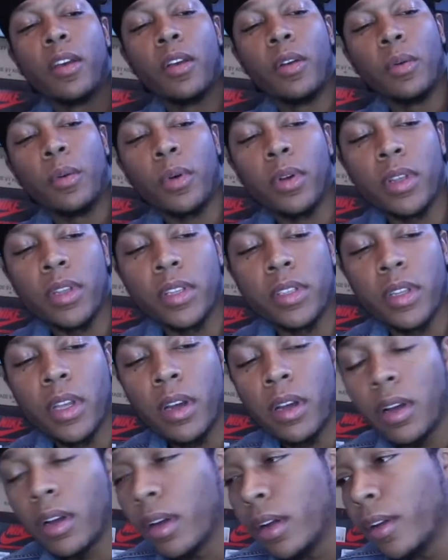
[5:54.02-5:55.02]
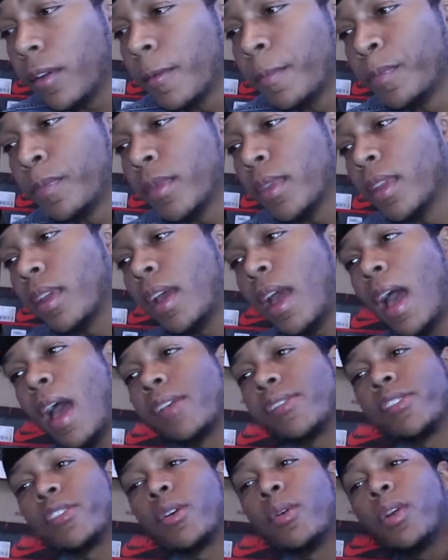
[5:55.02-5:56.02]
was
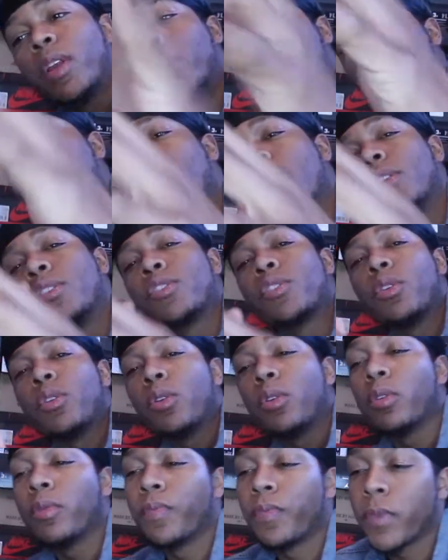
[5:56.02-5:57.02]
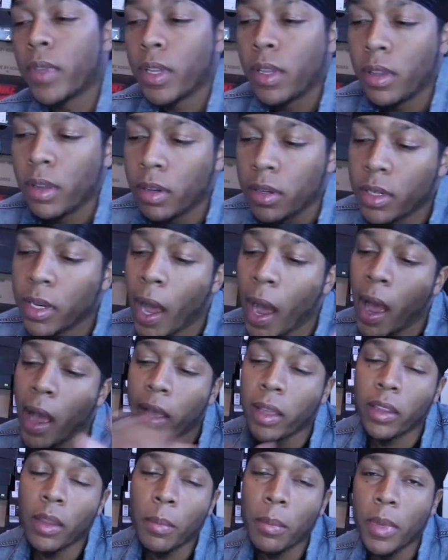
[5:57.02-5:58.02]
acetoning the midsole,
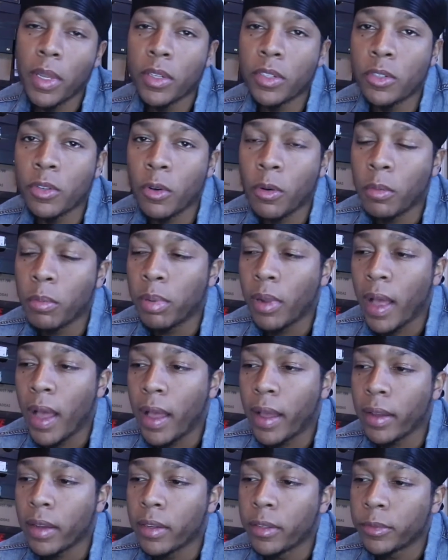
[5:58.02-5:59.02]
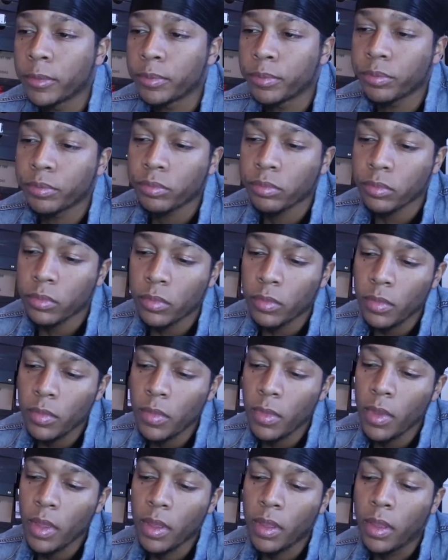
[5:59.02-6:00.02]
dyeing the midsole black,
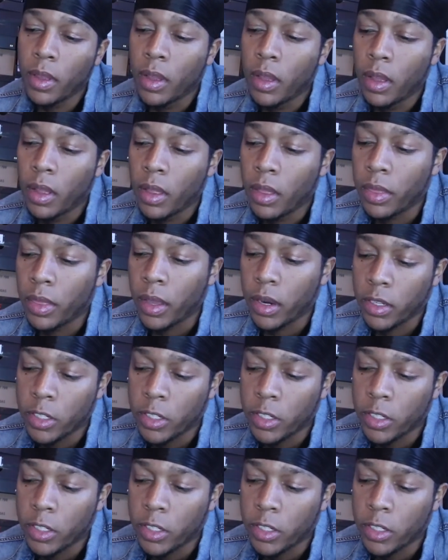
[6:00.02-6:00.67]
then